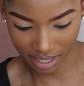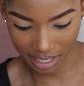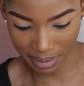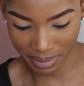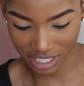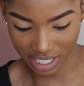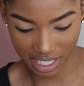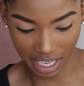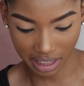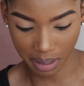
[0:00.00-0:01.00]
Let me
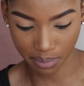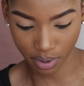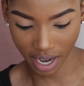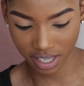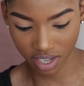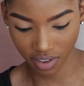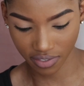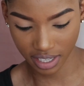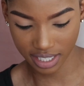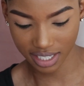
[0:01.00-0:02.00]
just get the price of
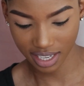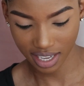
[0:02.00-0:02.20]
it.